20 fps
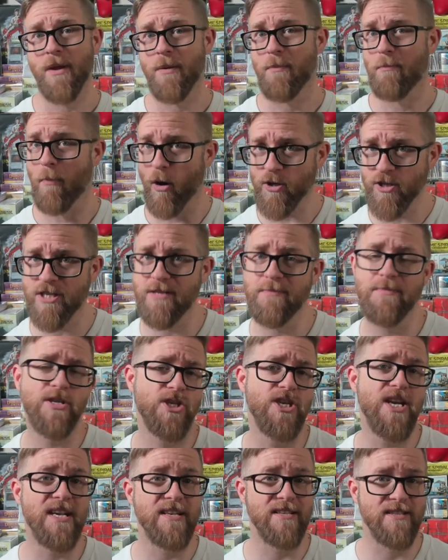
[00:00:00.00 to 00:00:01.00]
March the
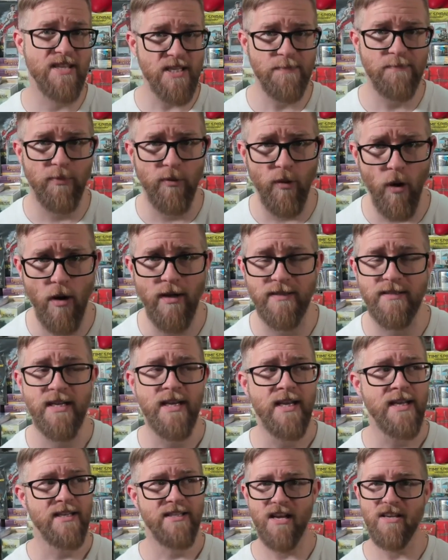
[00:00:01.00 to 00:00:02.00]
Machines, this product
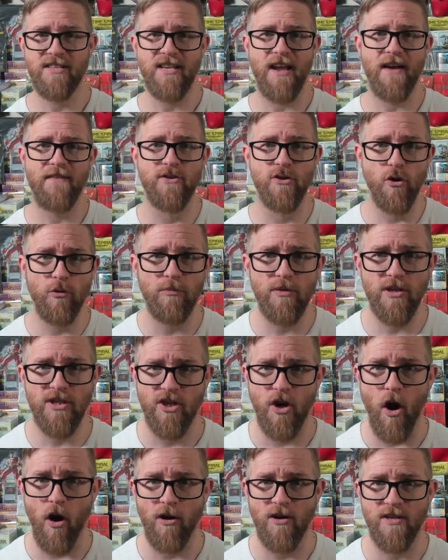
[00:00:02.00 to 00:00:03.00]
does have numerous
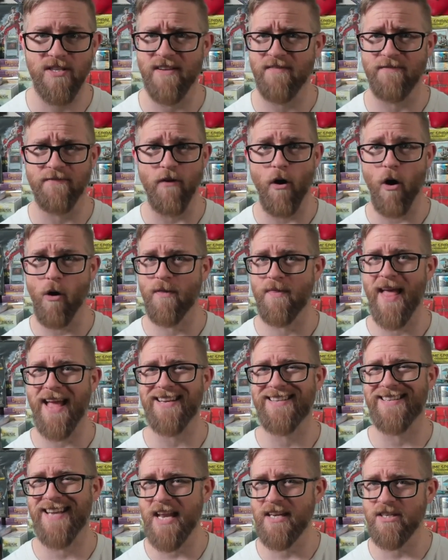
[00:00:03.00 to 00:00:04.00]
cards that fall in
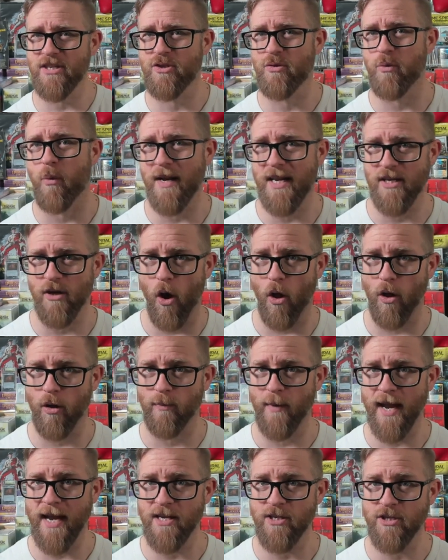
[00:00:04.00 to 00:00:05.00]
that $10 to $20
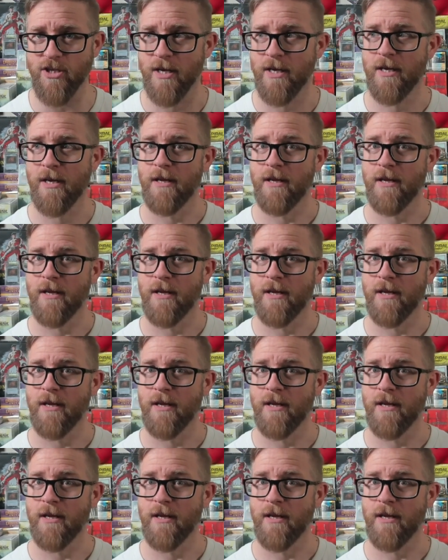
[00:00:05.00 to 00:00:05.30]
range